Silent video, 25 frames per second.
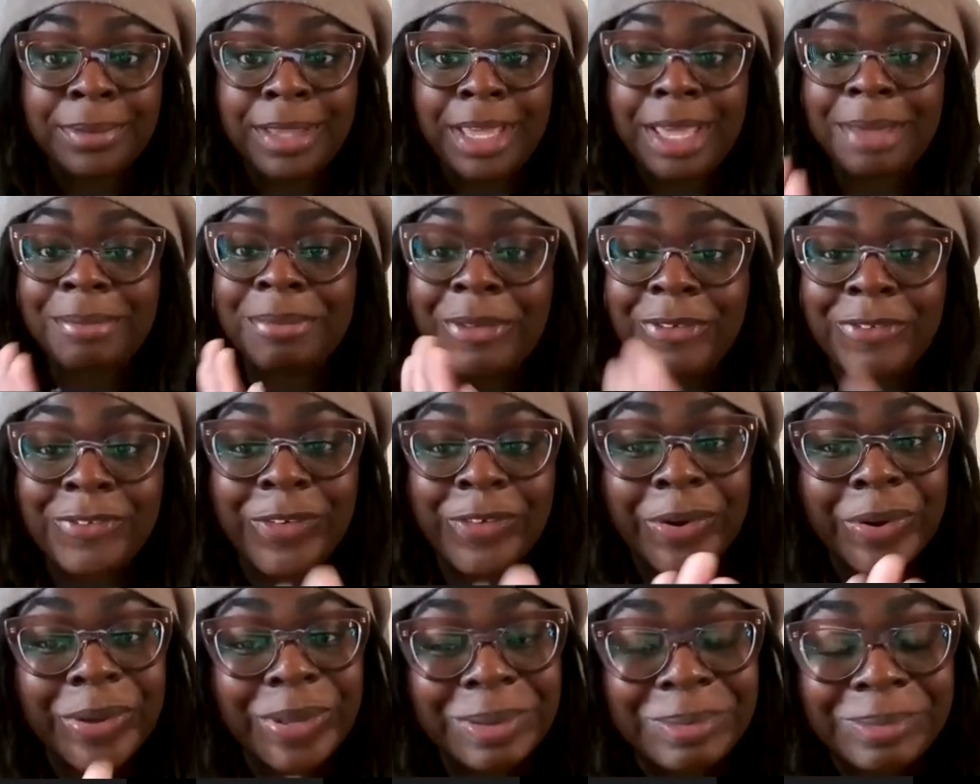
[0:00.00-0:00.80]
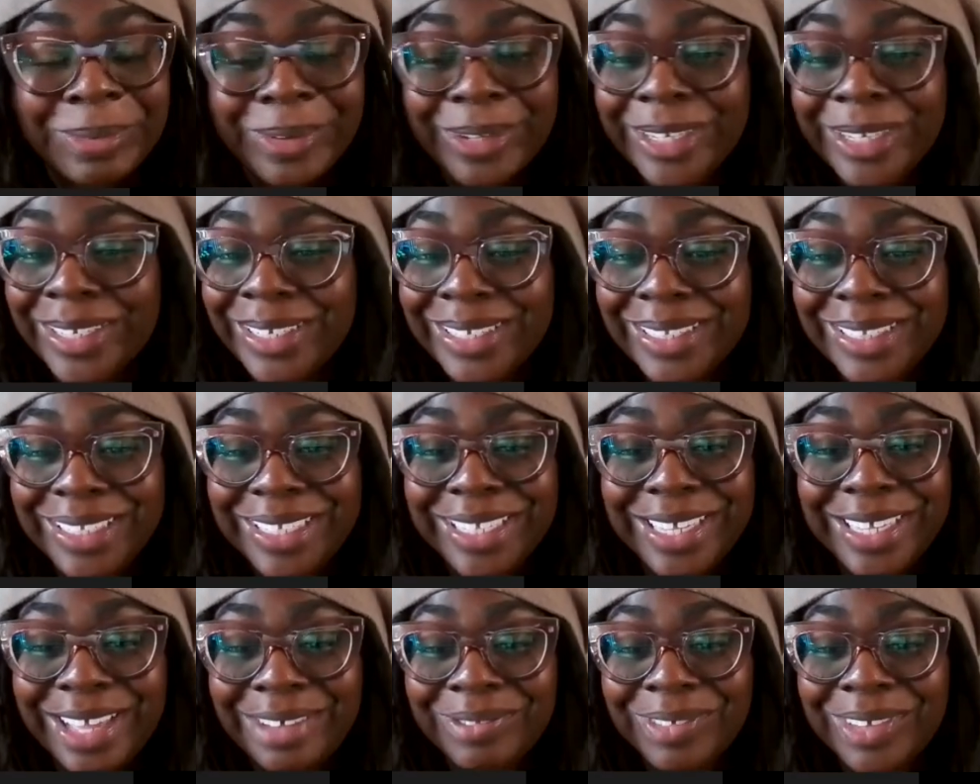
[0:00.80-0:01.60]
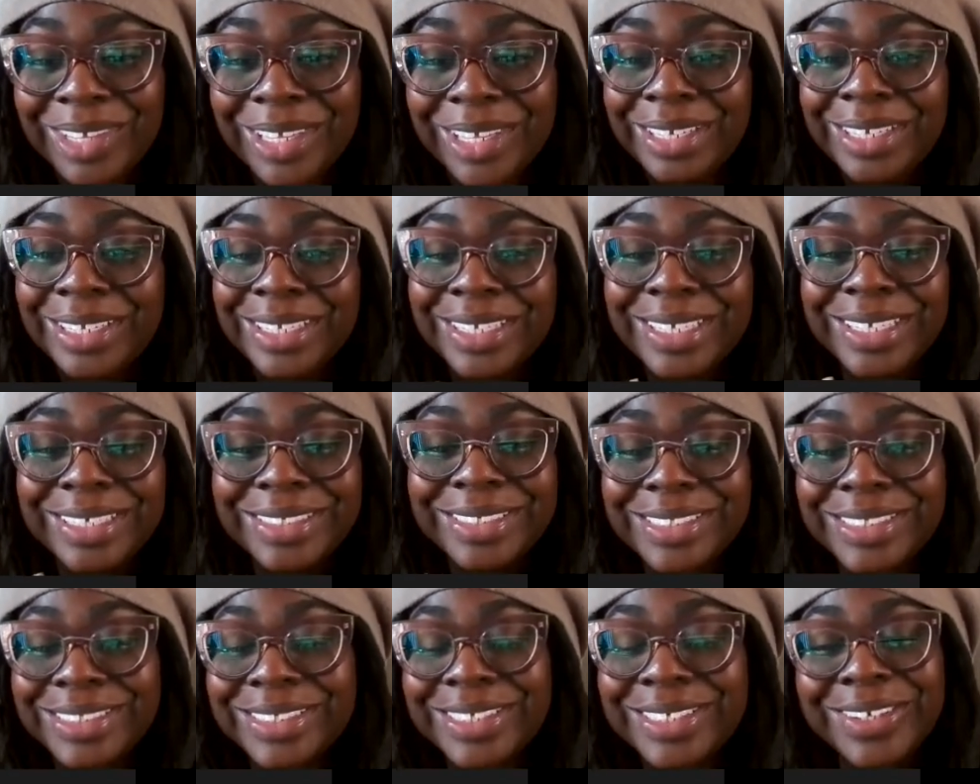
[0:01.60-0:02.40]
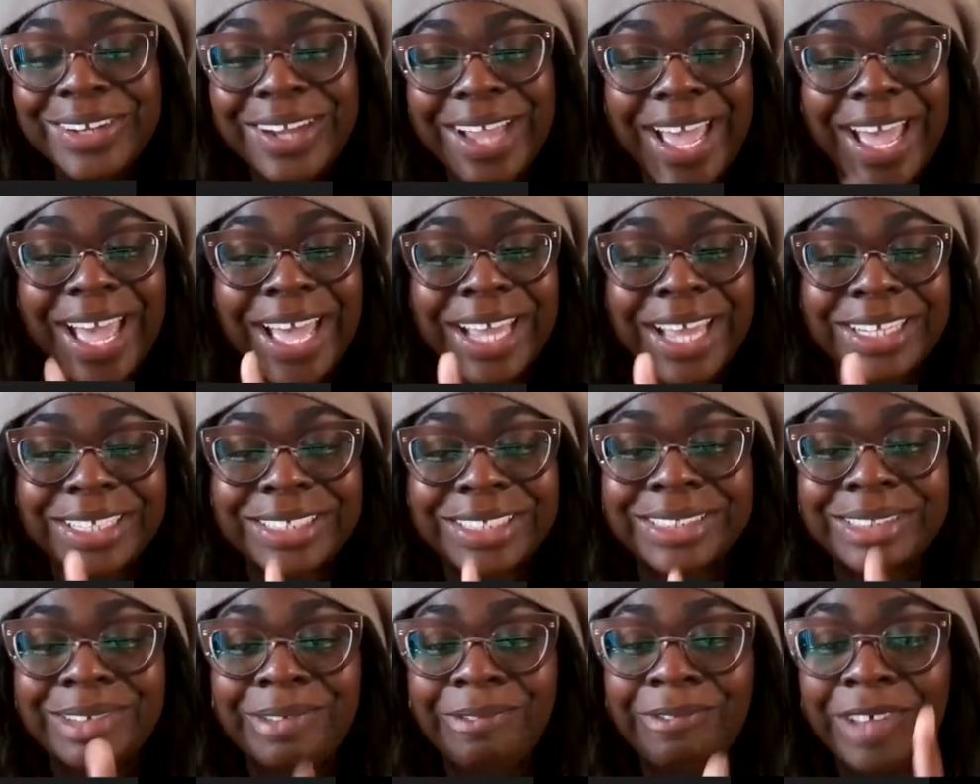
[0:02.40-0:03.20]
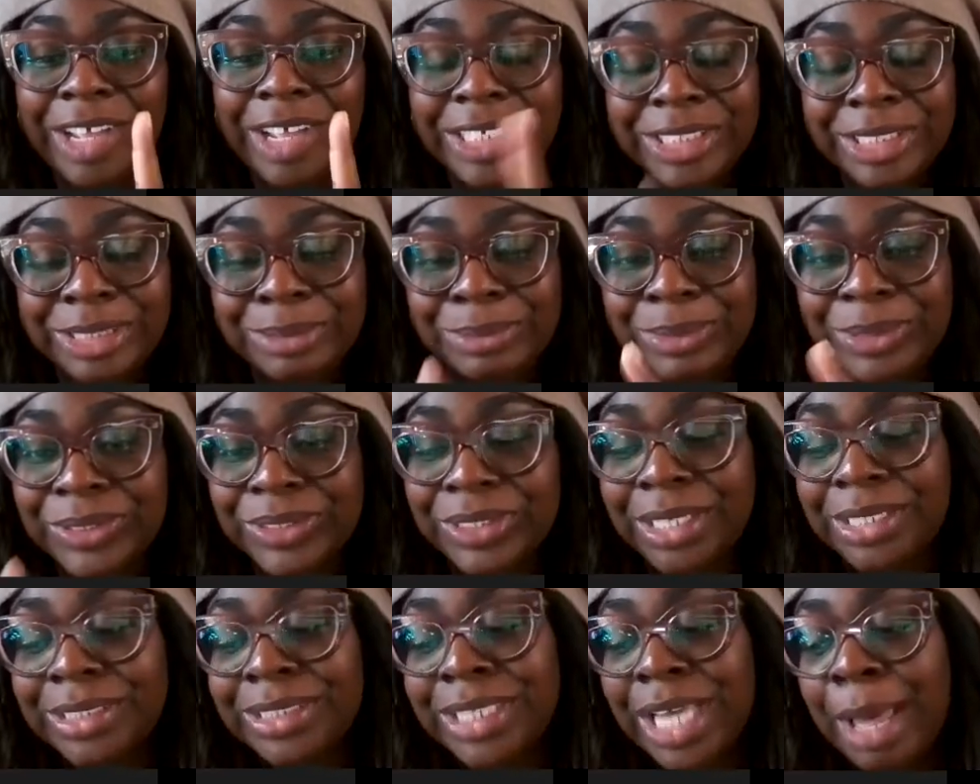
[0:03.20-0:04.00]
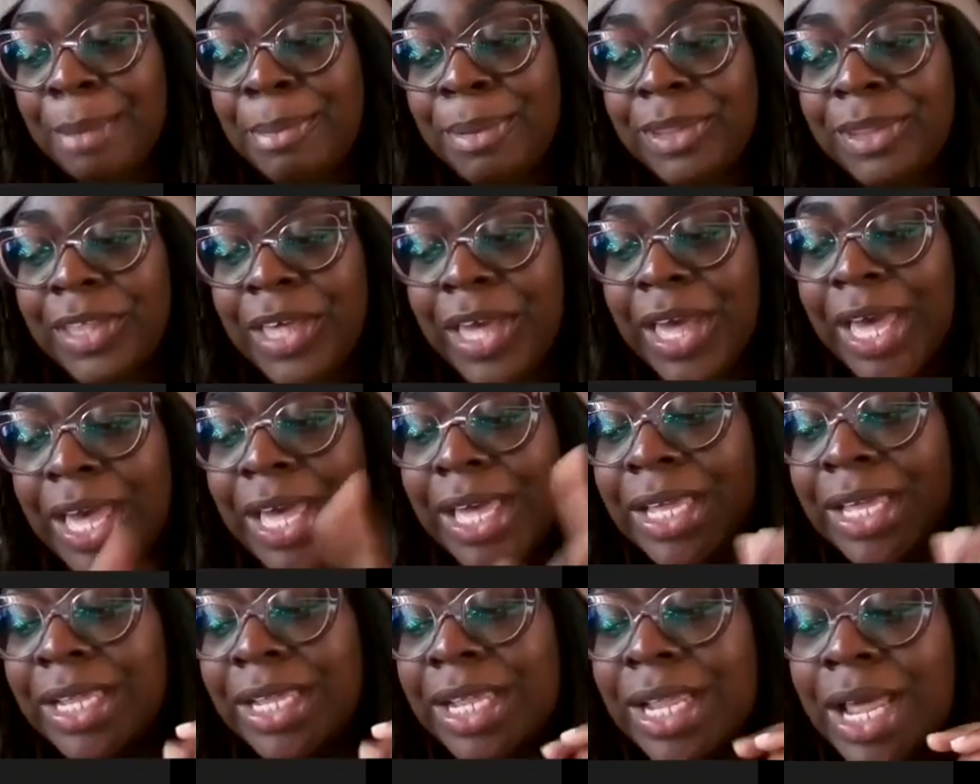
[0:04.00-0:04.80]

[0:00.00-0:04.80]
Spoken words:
And before you put it in the oven, consider adding some vegetables on top of that.